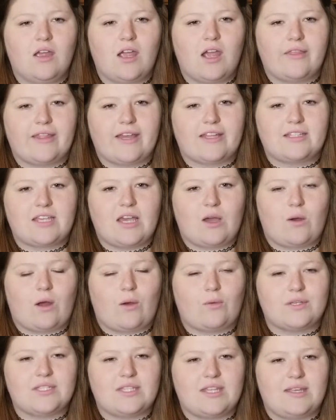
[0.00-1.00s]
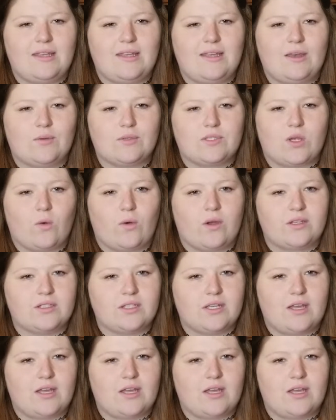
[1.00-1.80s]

And that's how I was thinking it was going to